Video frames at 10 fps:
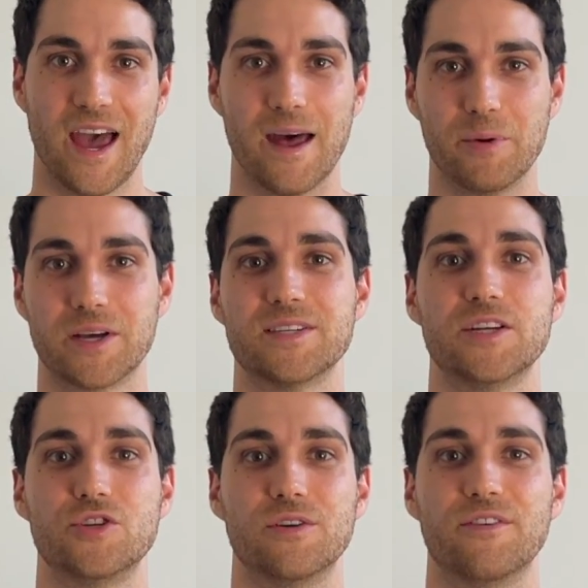And because
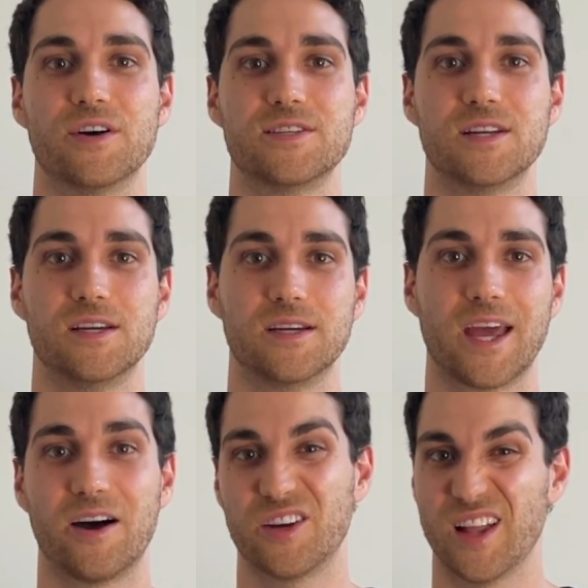each university
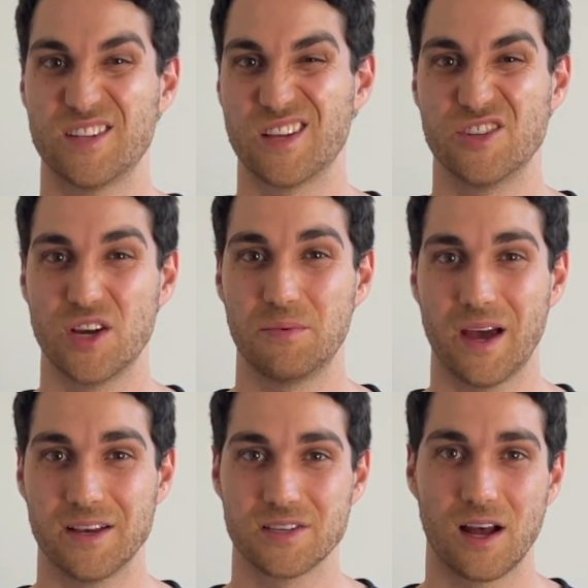calculates their
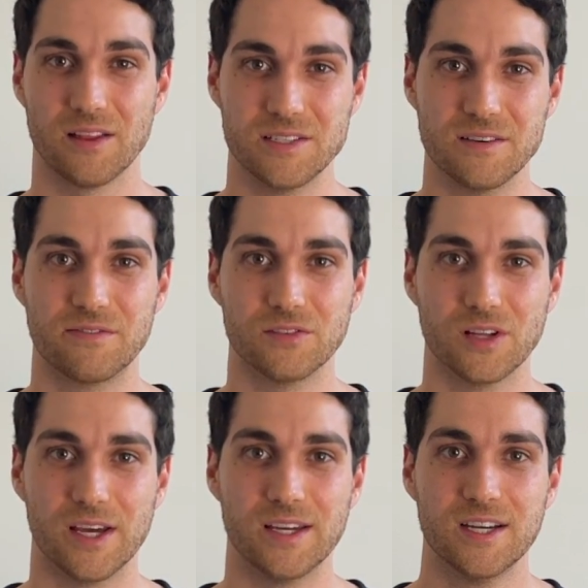GPA slightly
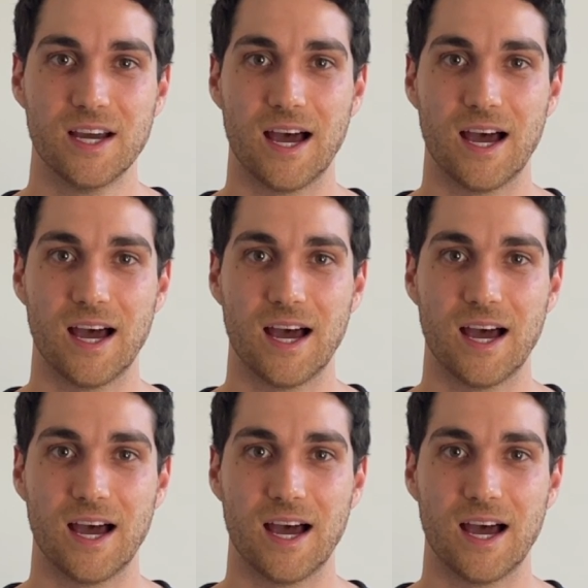differently,